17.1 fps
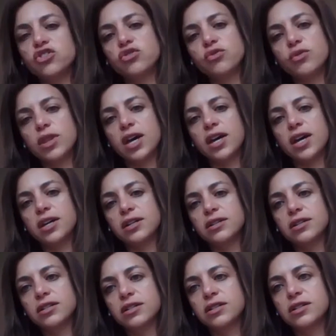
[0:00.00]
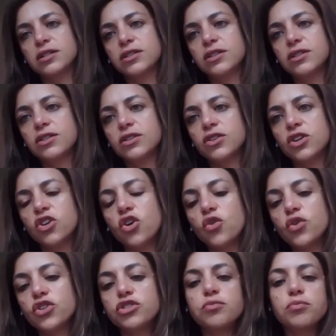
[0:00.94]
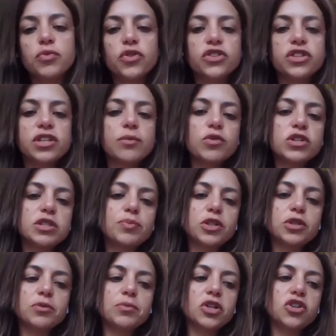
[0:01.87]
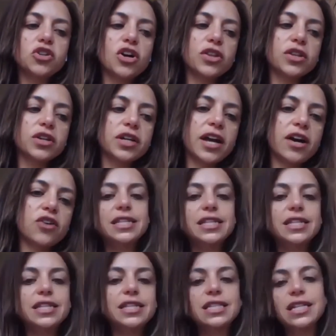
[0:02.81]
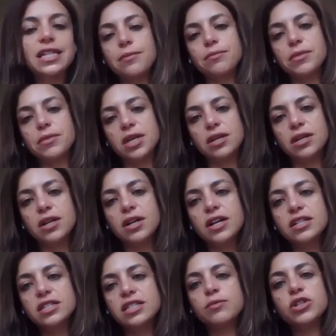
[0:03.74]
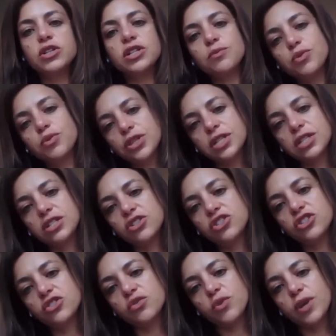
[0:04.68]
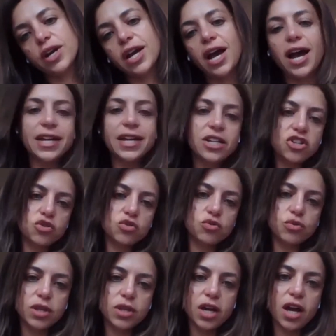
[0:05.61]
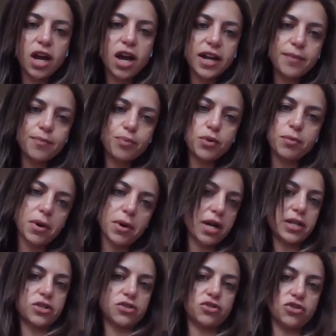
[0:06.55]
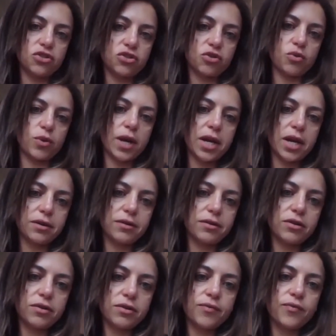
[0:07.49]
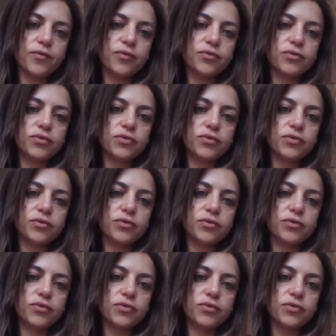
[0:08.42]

I didn't do that. Oh, there's someone spilled milk on the counter. That's not me. Someone didn't put the dishes away. I didn't do that. I put my dishes away.